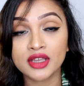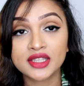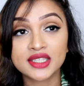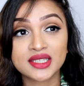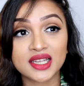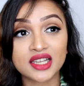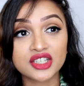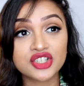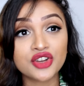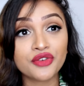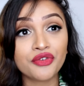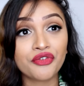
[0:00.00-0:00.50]

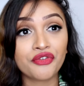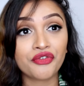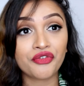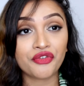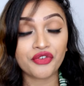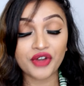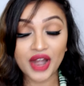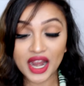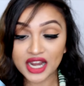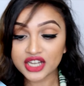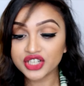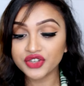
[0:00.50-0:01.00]
It's such a
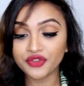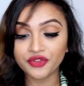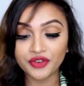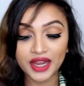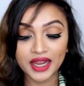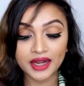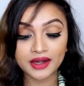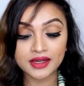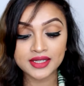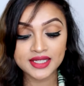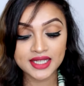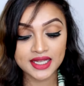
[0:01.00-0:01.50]
fresh
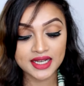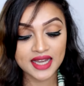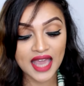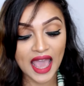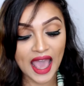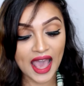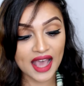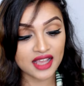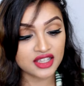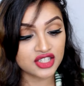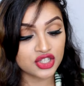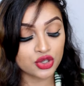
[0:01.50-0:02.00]
fragrance. It
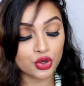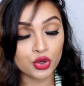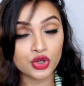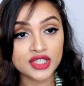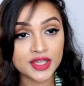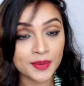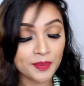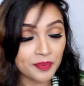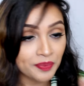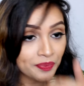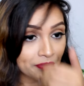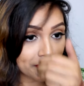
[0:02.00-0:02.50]
has
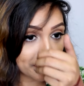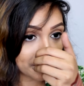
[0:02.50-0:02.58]
those